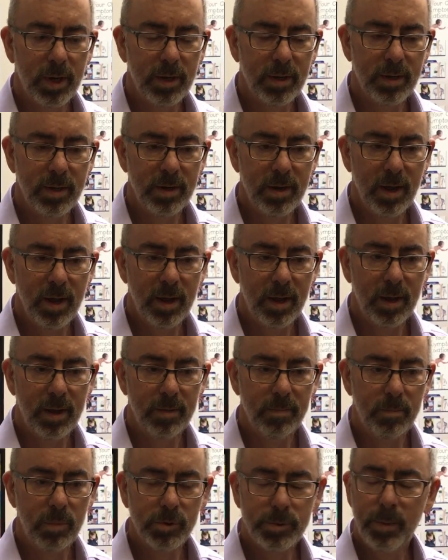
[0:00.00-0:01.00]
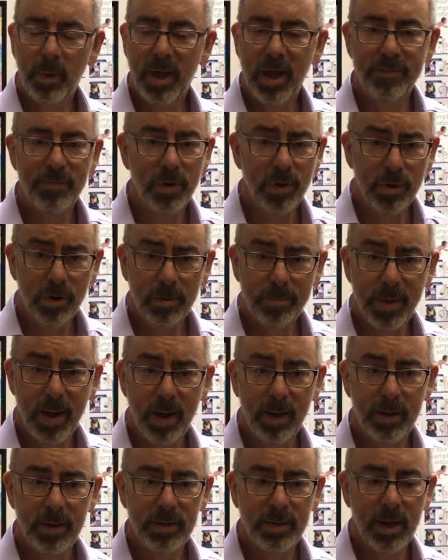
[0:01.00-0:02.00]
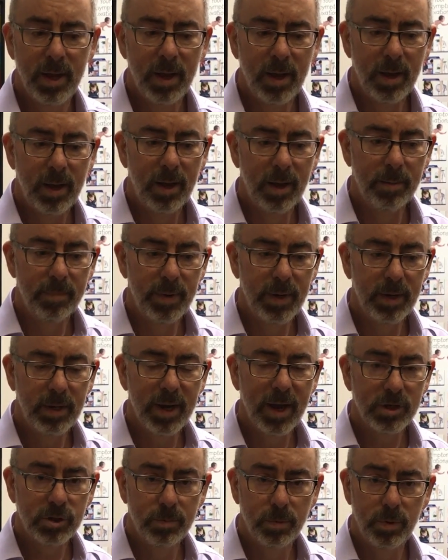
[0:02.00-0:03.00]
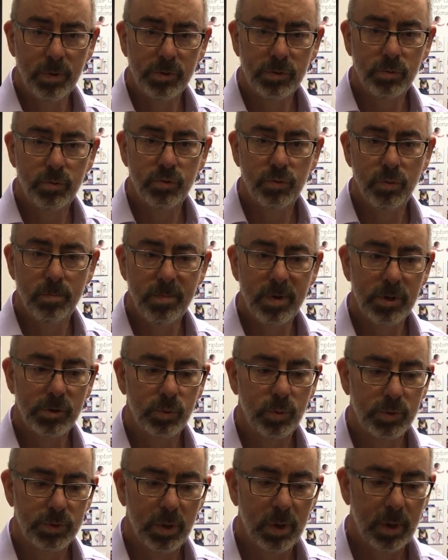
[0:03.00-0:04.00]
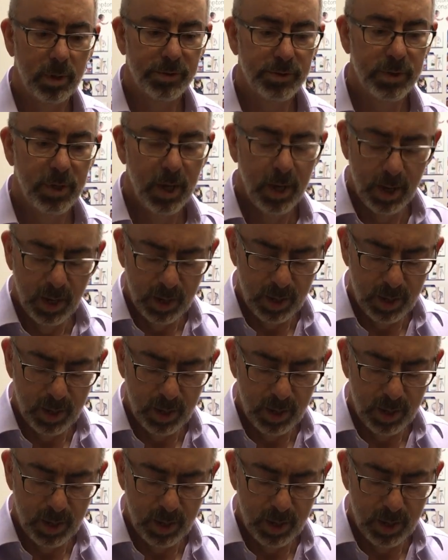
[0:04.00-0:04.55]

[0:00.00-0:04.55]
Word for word: Uh, most people haven't heard about it, but it can actually produce tremendous results.